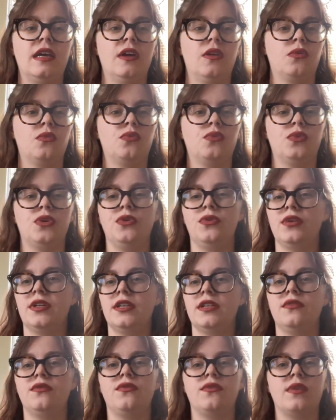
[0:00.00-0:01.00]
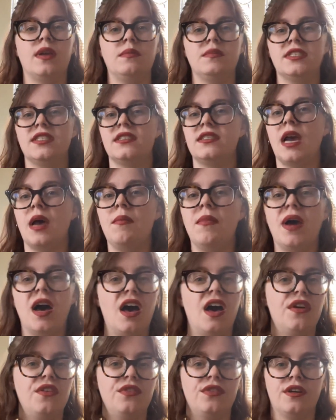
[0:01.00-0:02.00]
rooted from some
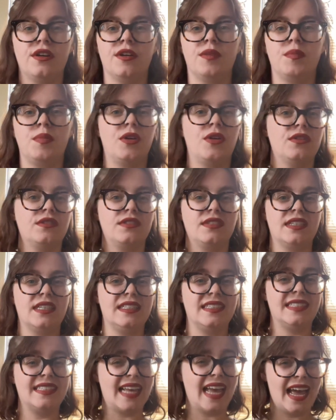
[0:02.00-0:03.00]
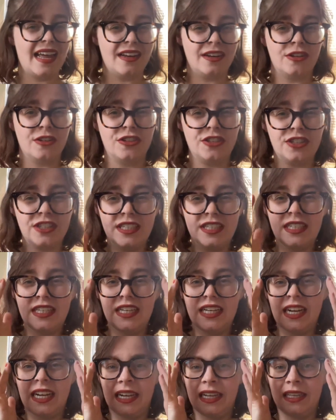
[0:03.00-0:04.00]
other person's
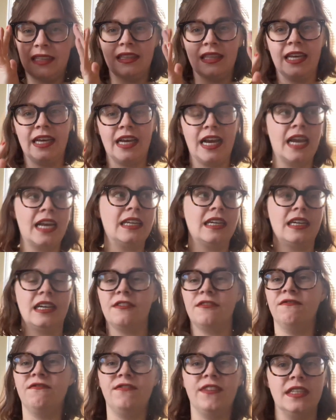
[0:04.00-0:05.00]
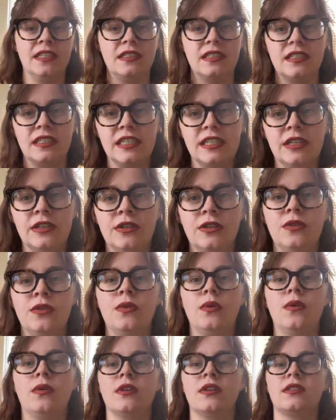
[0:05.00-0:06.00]
energy, and they kind of convinced you
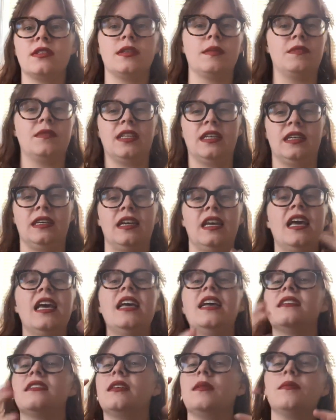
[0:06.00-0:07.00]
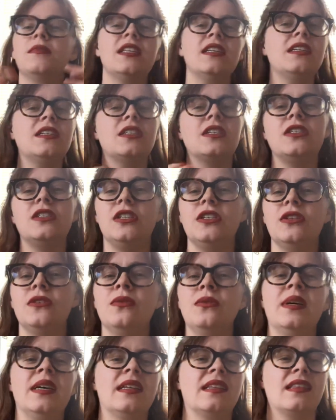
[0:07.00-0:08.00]
or something to
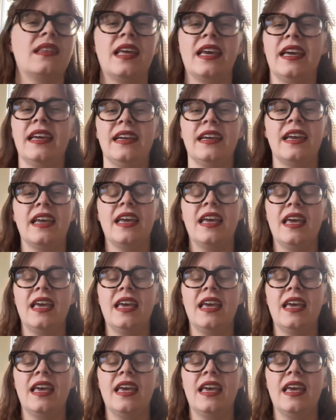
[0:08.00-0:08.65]
do with like,